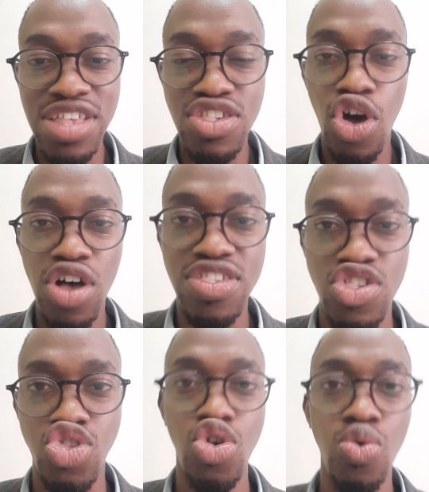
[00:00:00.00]
cost
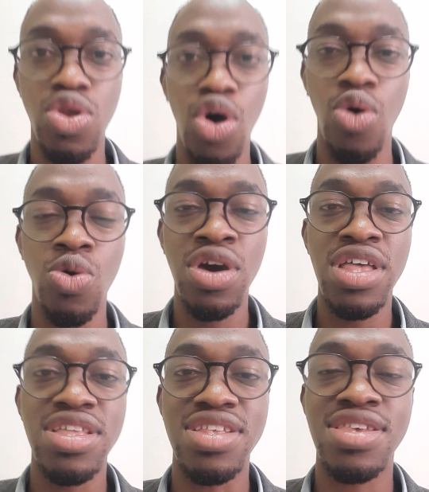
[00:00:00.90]
is so low
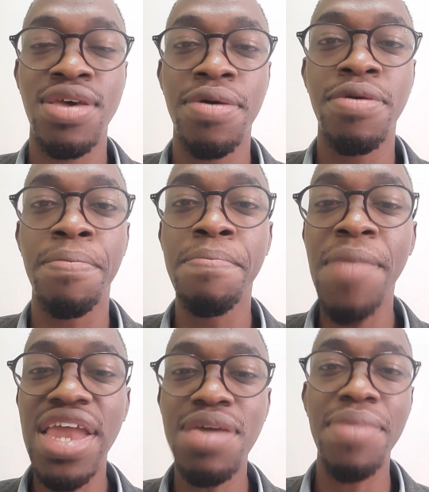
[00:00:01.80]
that
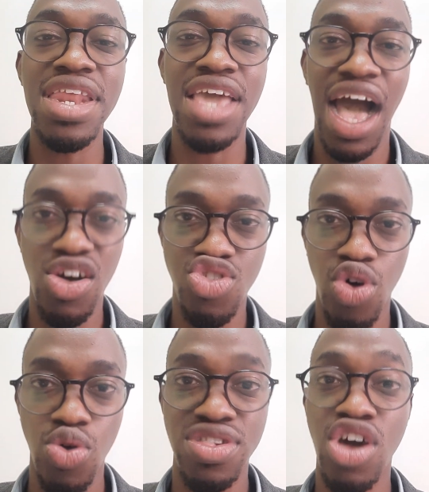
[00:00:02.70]
many
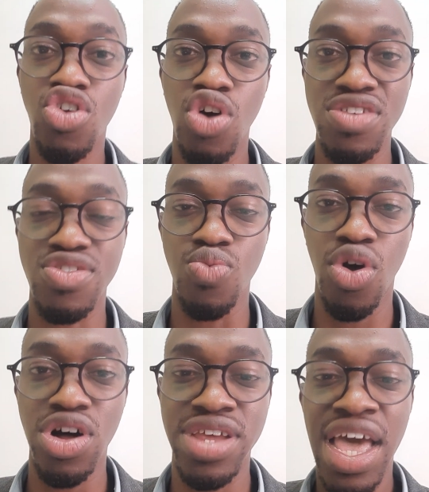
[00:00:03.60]
households across the
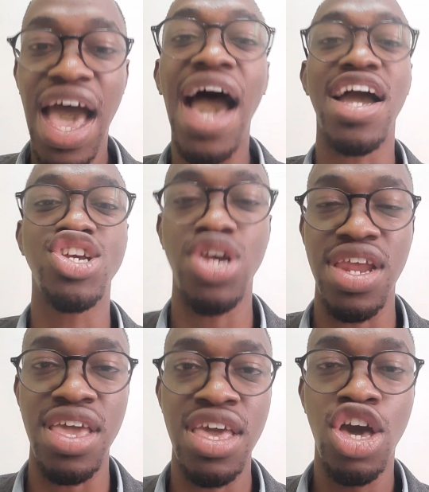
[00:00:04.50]
world
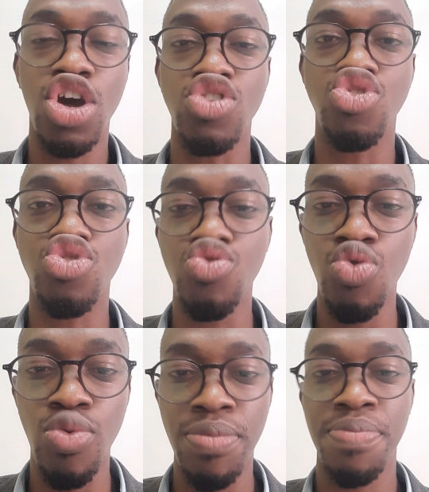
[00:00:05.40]
actually
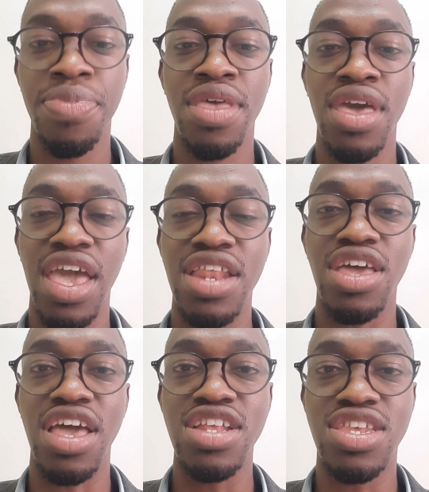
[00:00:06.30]
consume in
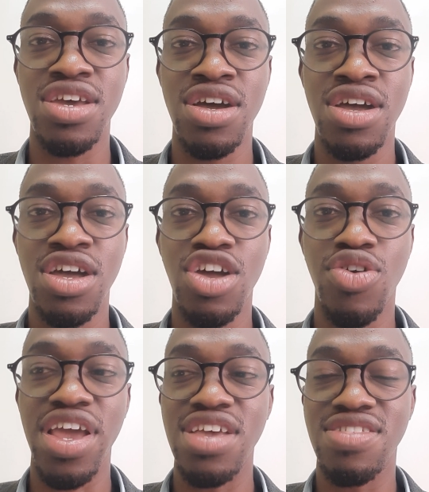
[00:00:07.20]
the
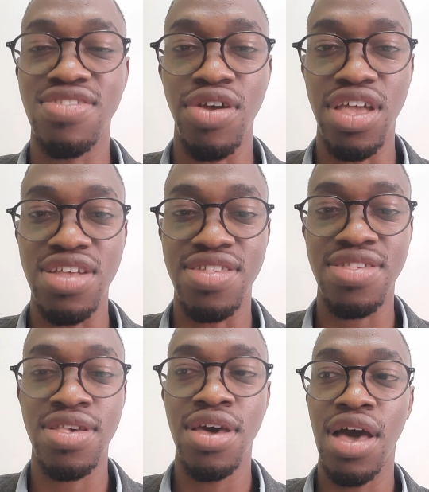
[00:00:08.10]
integrated
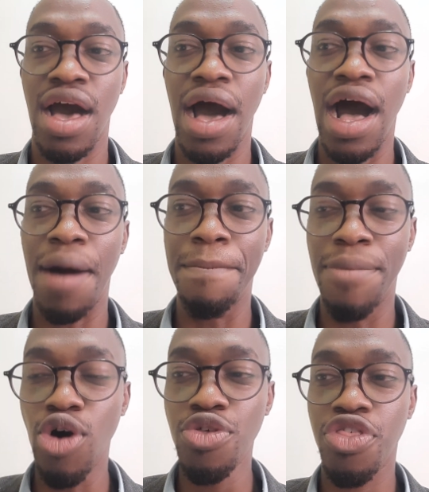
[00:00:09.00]
circuits,
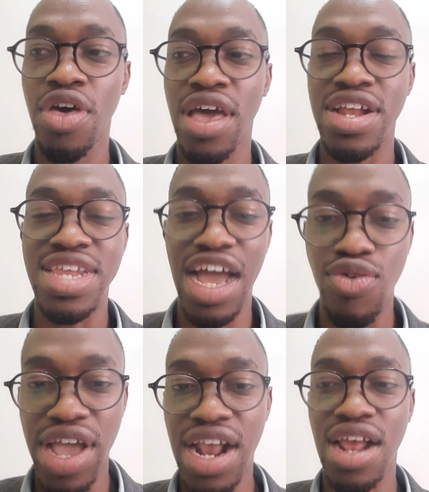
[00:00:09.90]
both
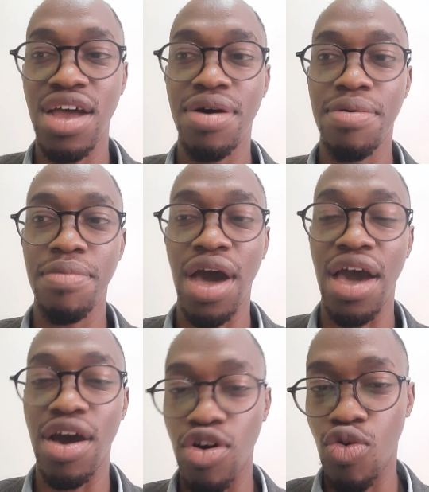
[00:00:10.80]
direct,
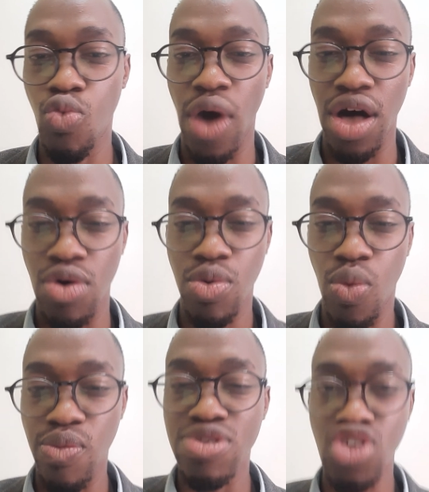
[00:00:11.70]
well,
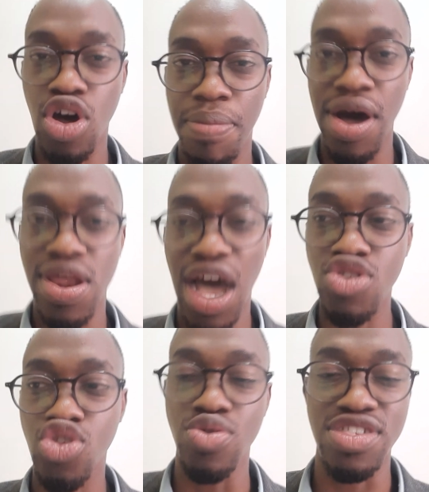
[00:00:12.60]
when we talk about
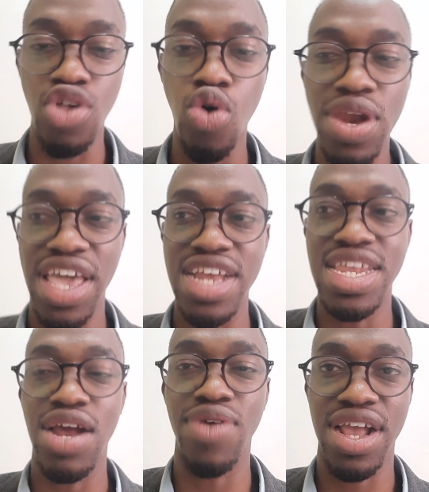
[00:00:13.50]
households, it's only
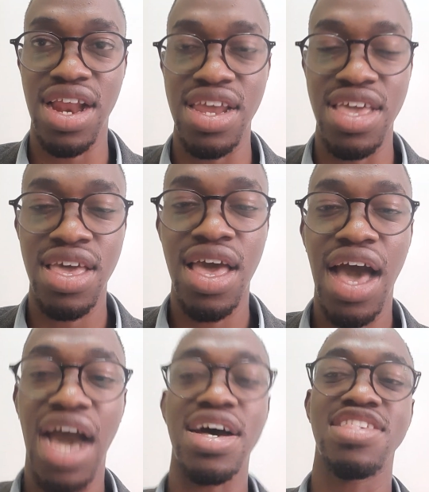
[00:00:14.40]
indirectly
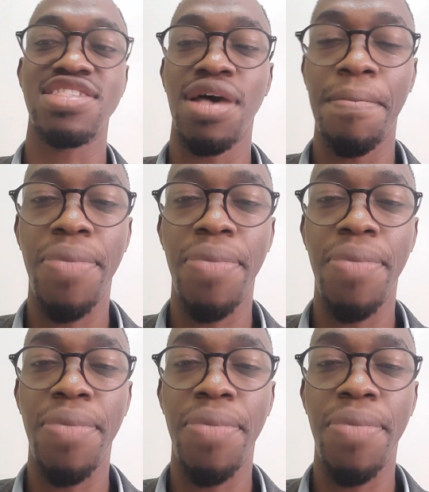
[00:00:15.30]
as